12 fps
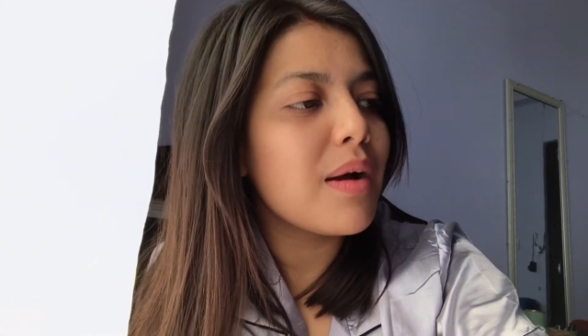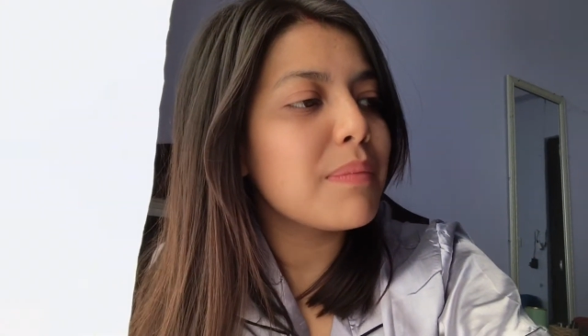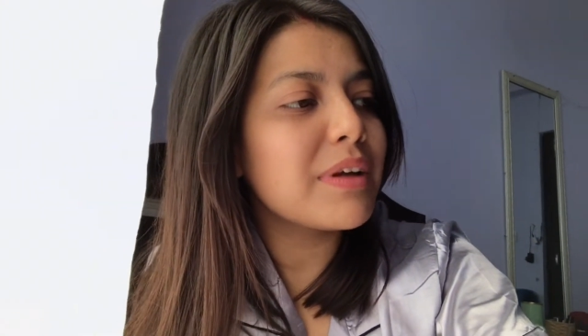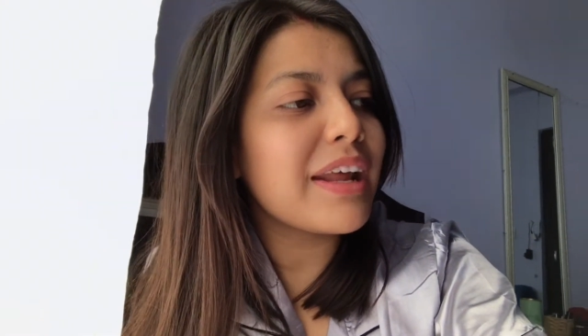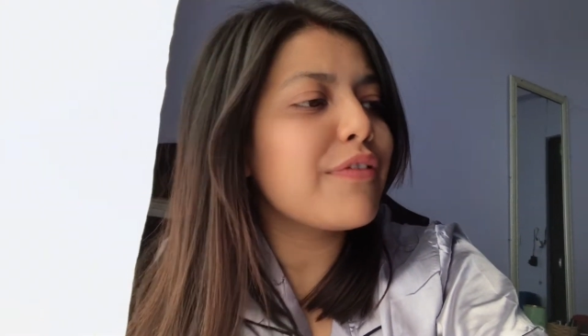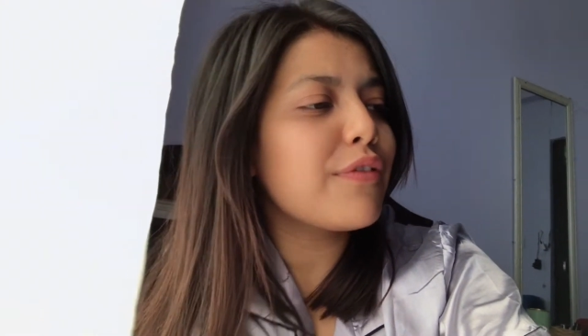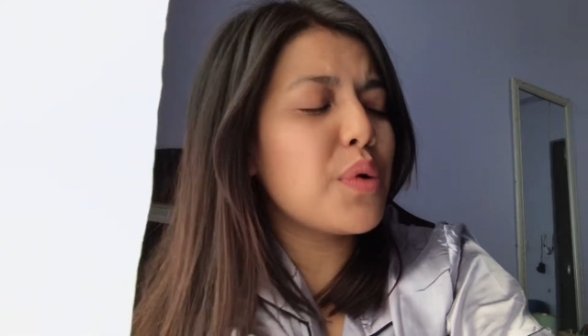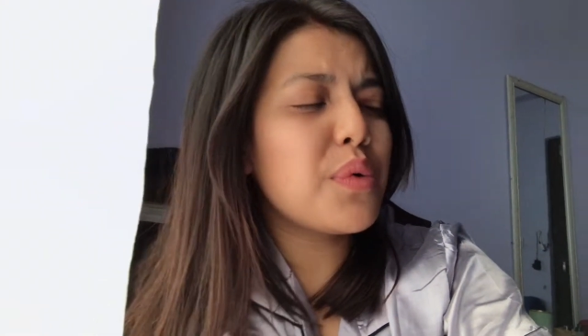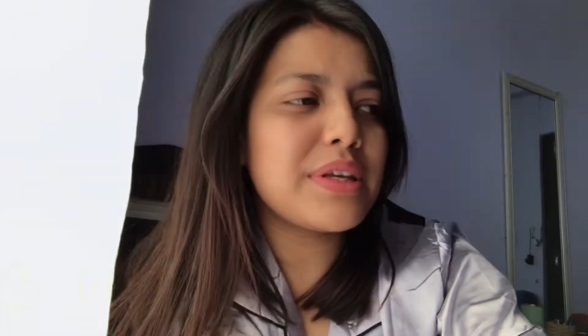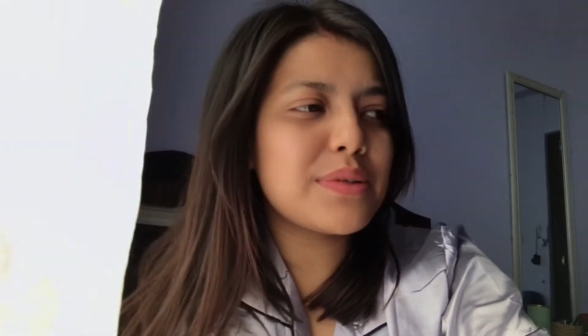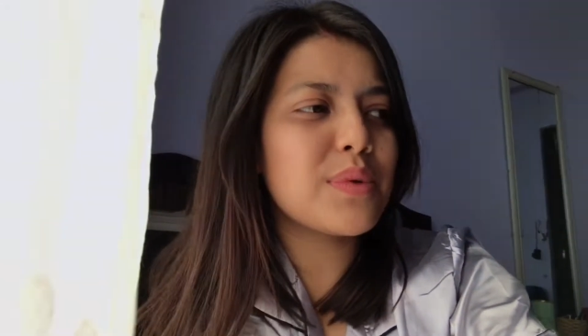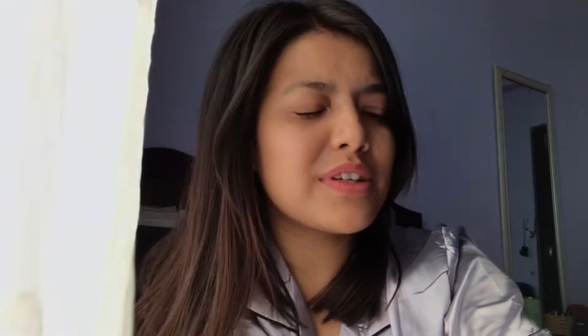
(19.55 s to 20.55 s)
But I've
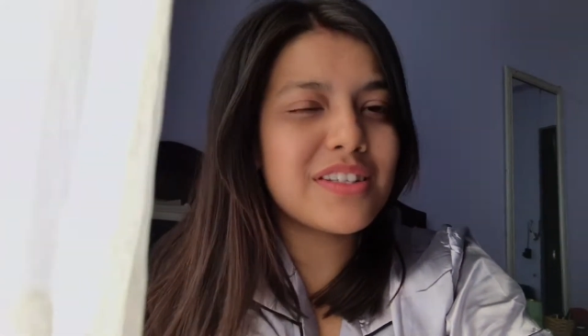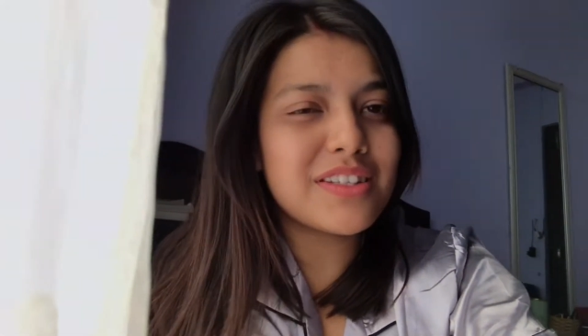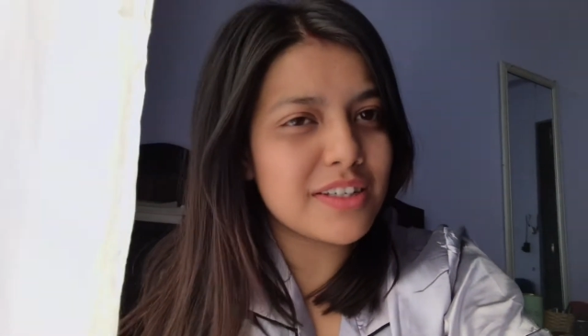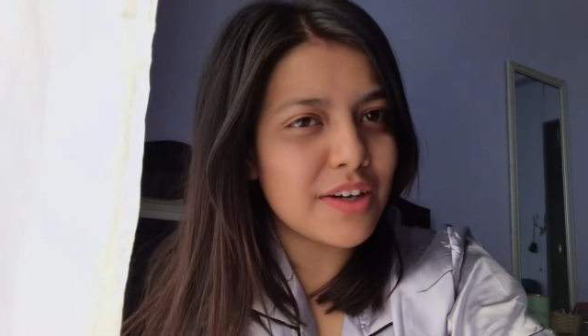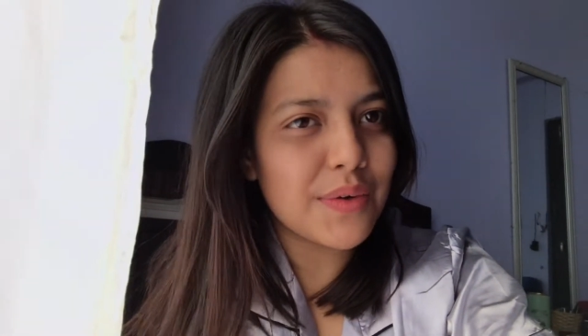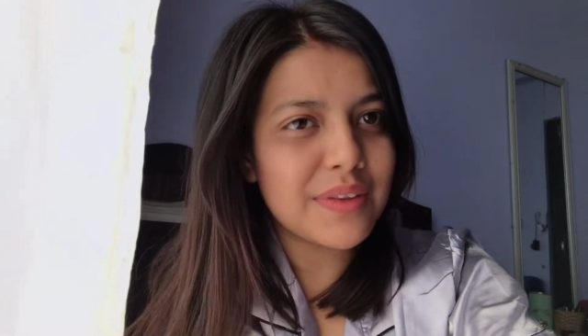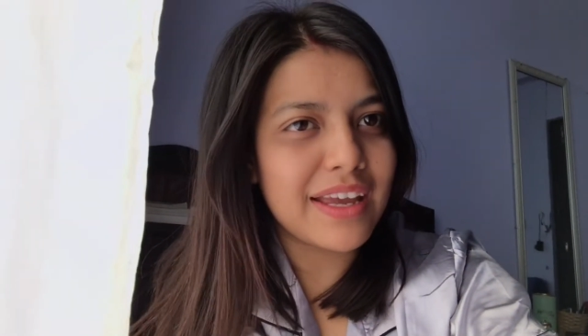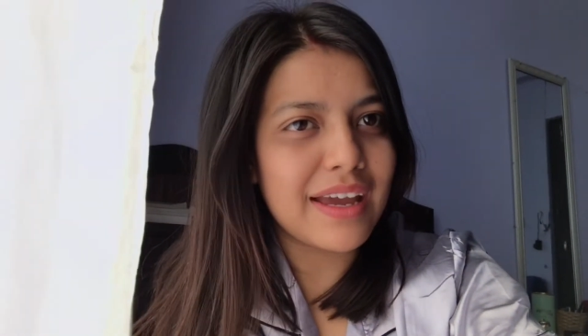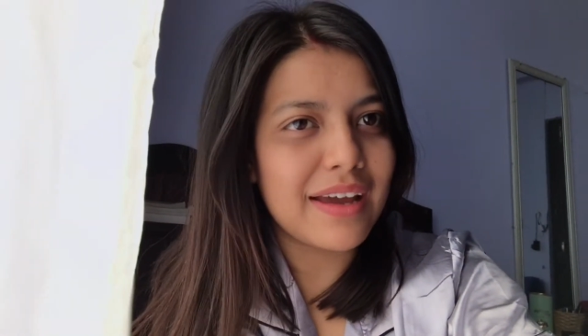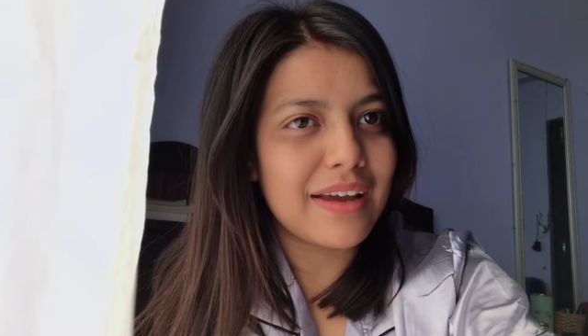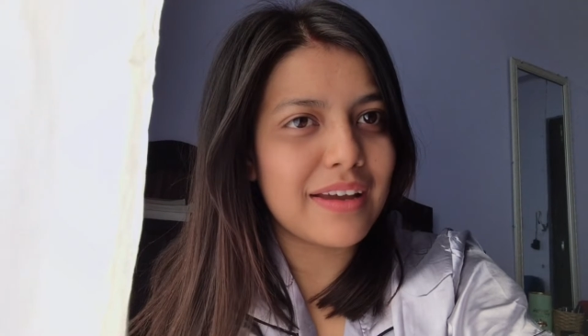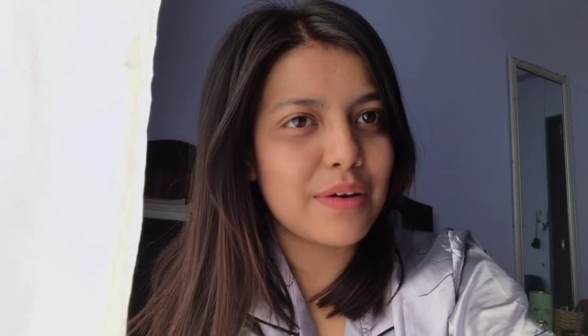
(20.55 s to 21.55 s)
always wanted to go
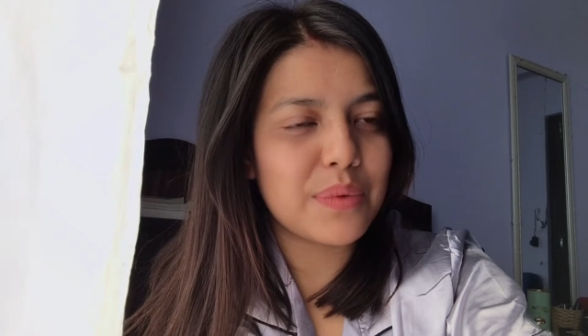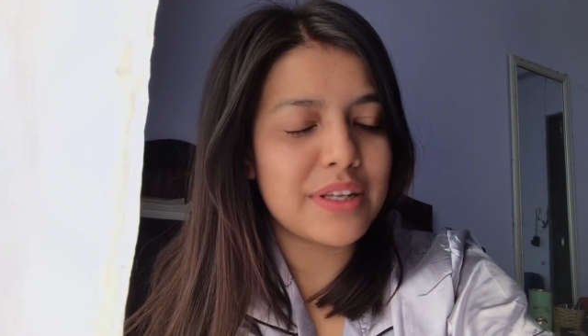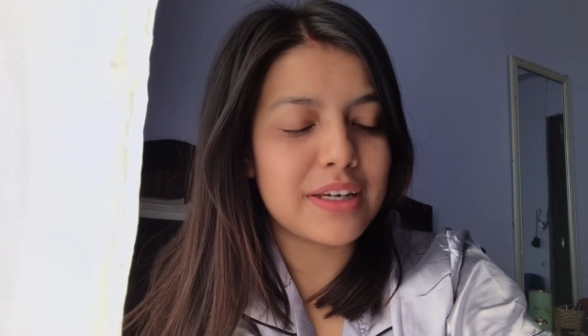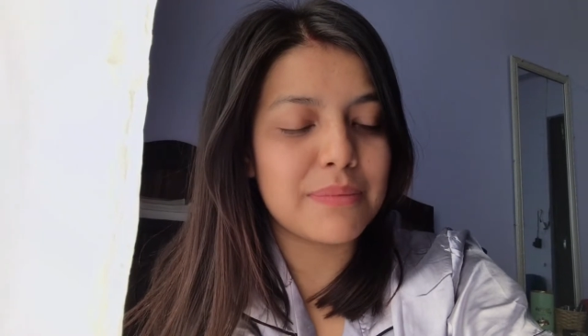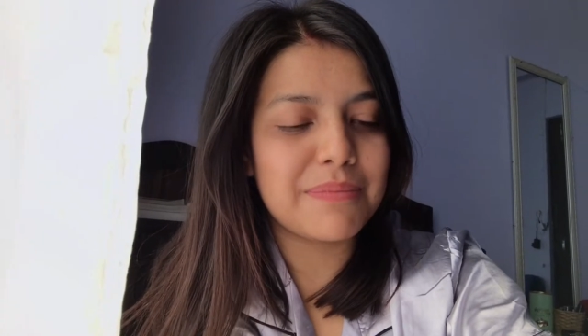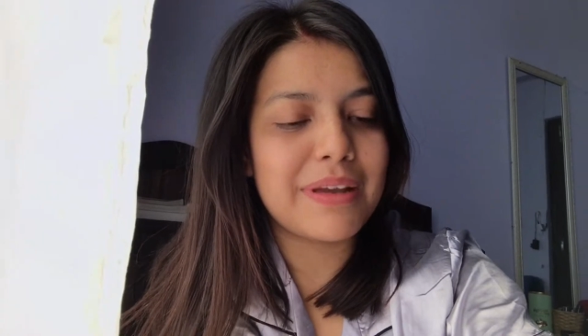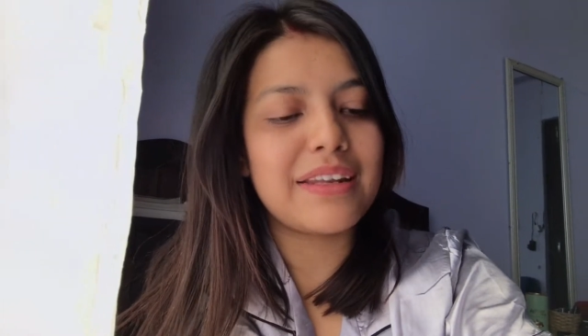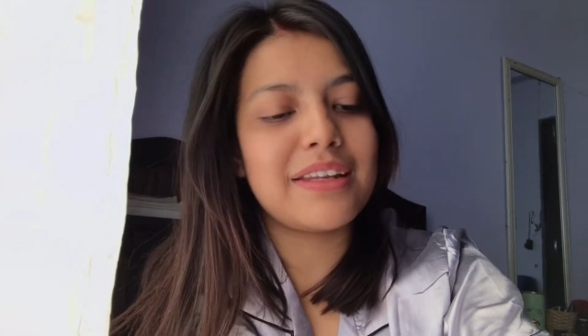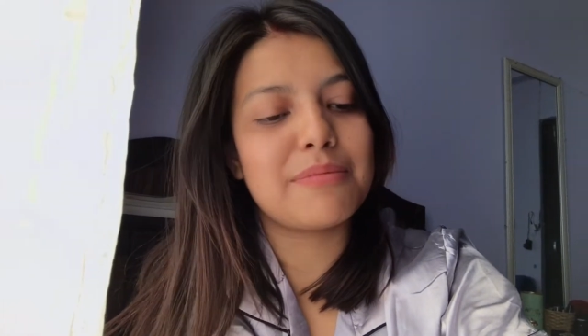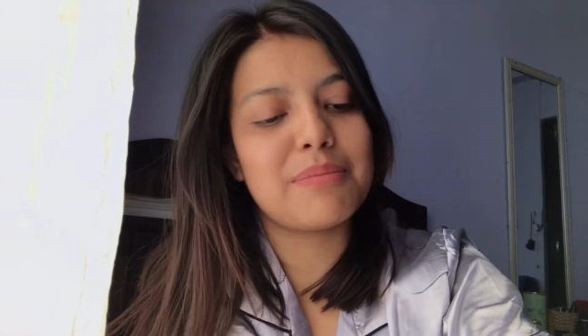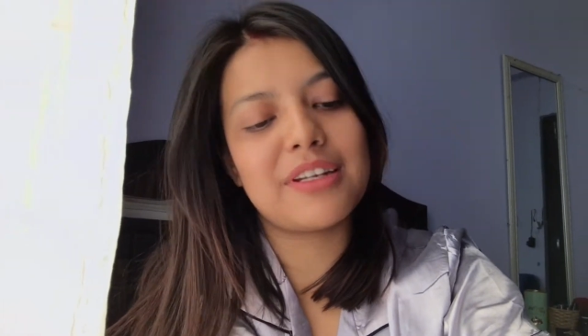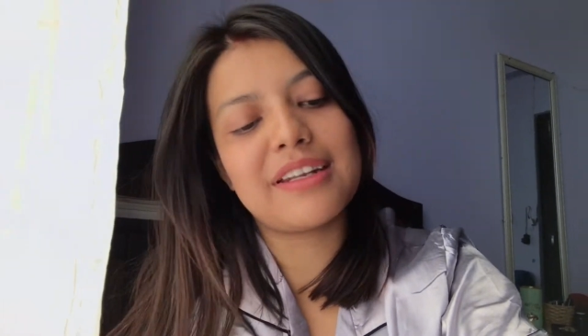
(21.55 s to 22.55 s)
there with a
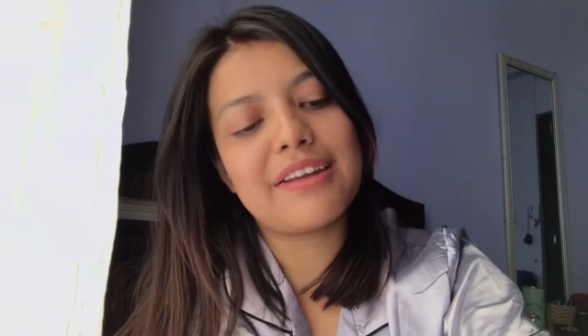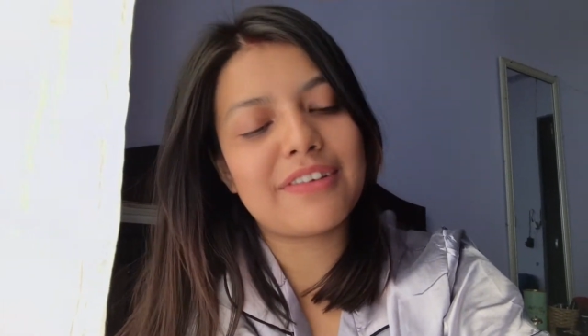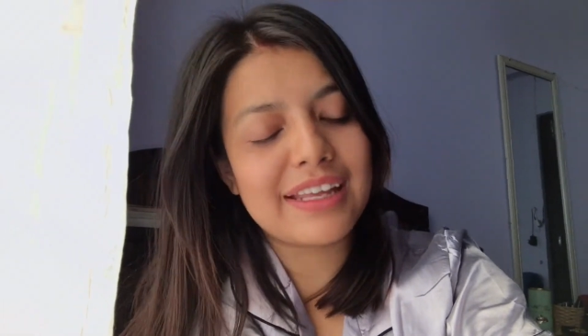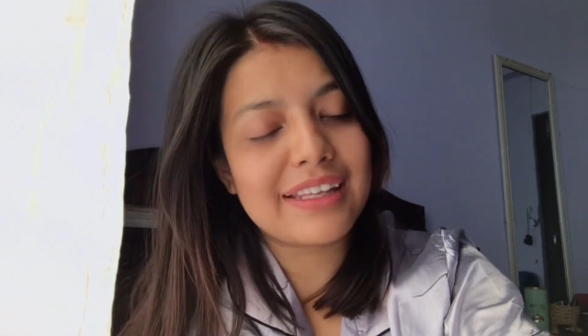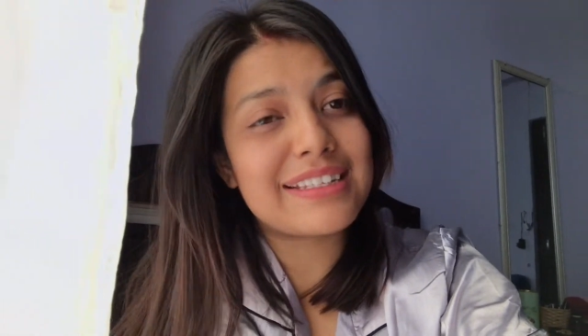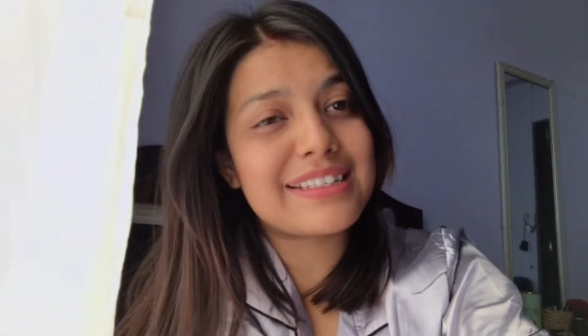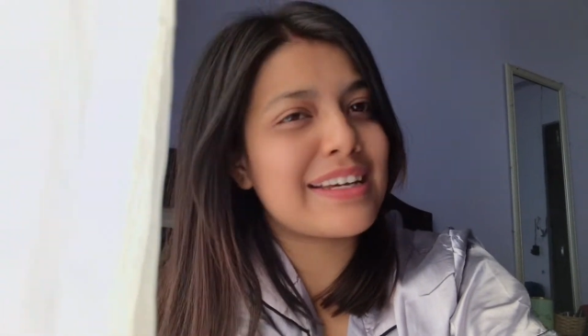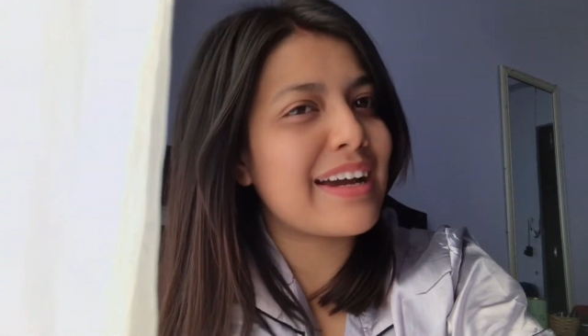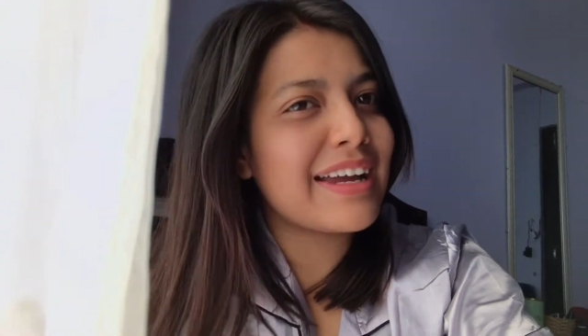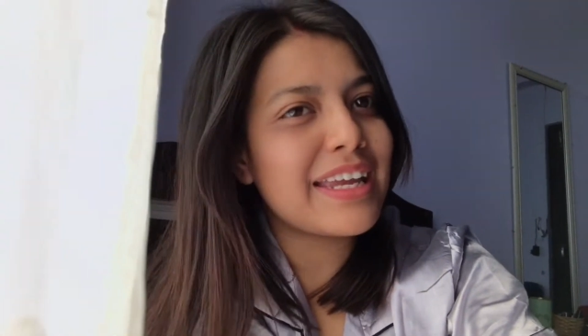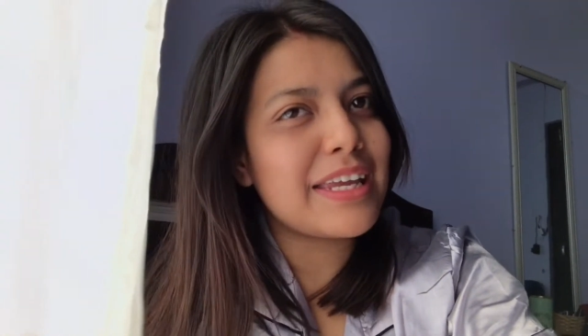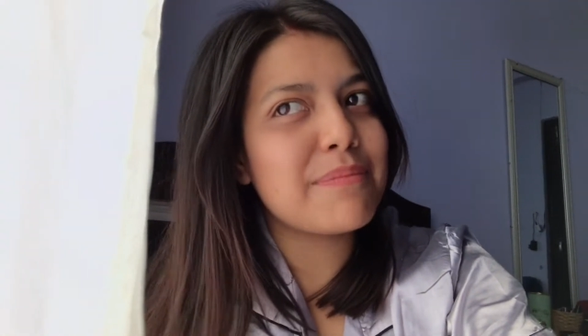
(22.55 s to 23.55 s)
companion, but never had the
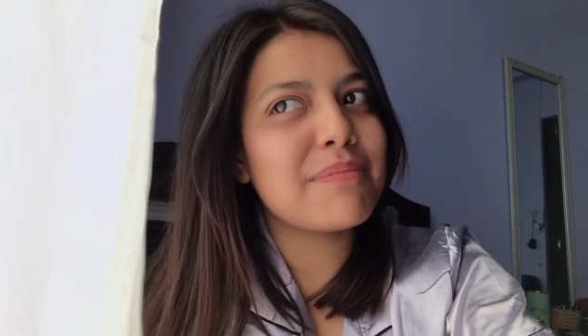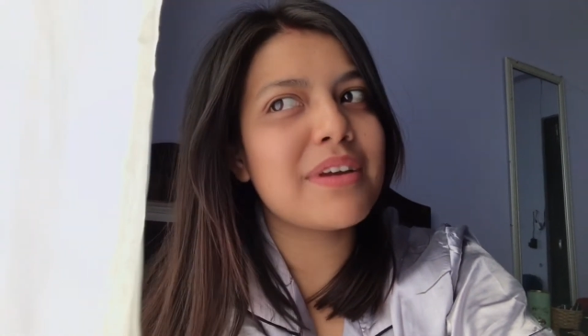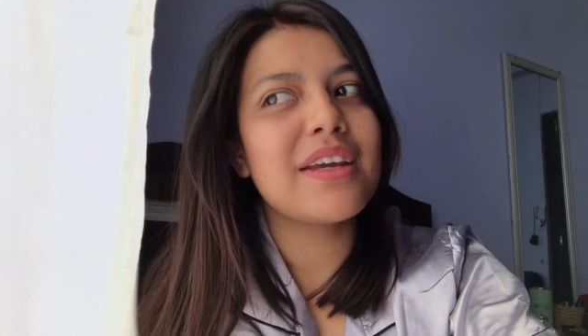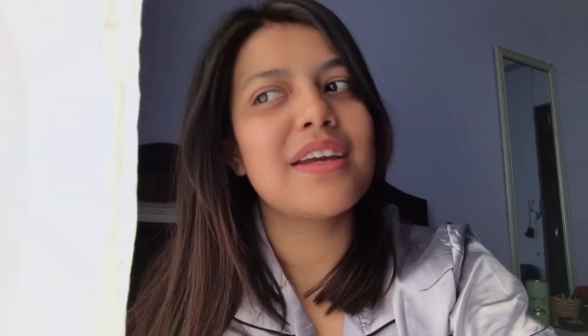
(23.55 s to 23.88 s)
time.